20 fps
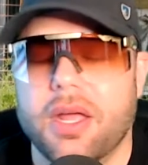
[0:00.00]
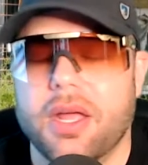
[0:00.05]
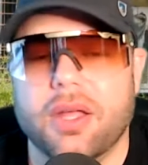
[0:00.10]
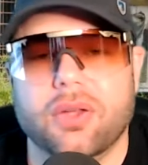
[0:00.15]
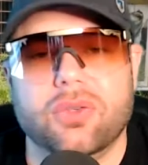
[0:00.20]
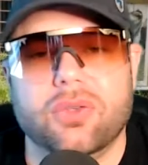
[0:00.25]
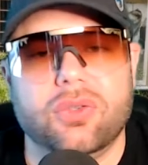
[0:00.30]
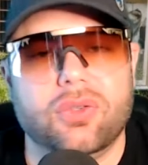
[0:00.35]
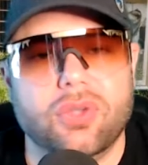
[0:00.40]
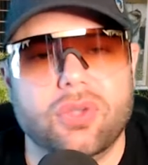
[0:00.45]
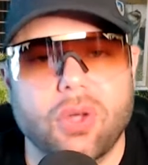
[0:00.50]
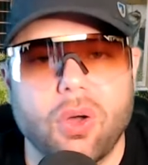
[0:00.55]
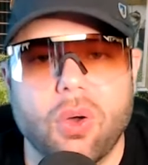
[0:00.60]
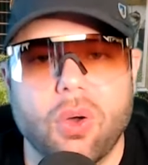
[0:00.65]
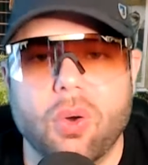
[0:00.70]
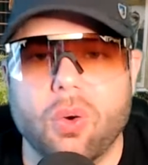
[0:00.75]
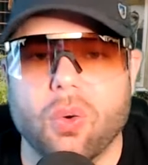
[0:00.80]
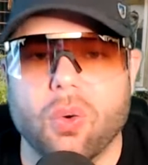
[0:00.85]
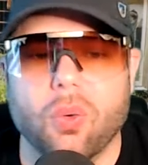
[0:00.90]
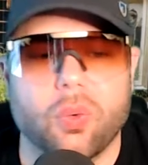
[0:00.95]

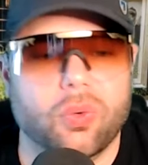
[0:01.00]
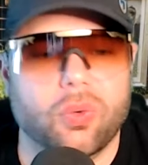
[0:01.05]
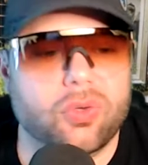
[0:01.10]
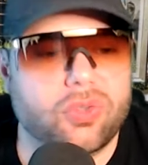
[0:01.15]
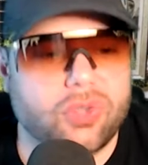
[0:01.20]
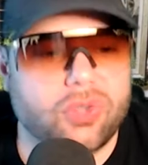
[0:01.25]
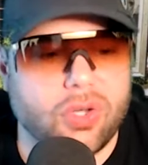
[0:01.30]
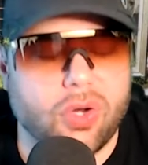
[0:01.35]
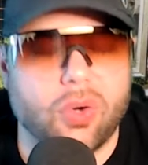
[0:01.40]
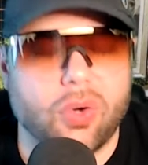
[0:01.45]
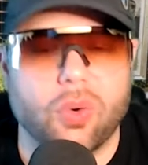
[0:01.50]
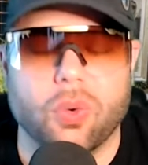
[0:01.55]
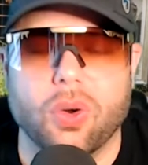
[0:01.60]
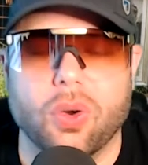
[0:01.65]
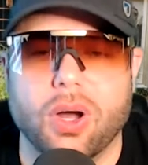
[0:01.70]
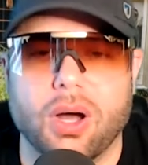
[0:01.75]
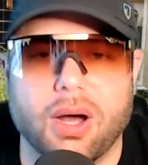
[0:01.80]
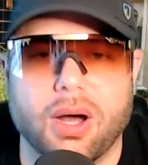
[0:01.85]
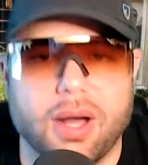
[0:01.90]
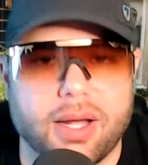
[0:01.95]
so
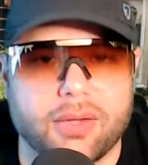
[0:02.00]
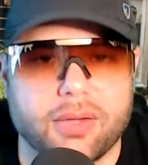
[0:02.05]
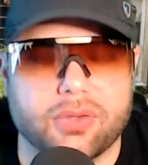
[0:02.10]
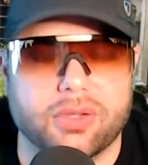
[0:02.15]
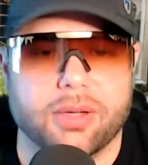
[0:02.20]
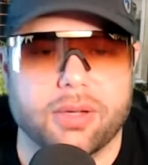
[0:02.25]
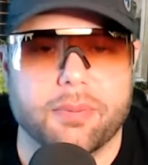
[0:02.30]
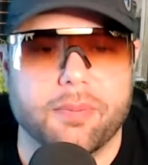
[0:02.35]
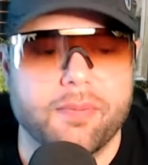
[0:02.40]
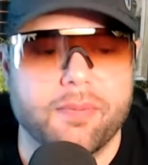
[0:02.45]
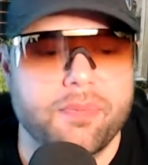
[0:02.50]
awesome.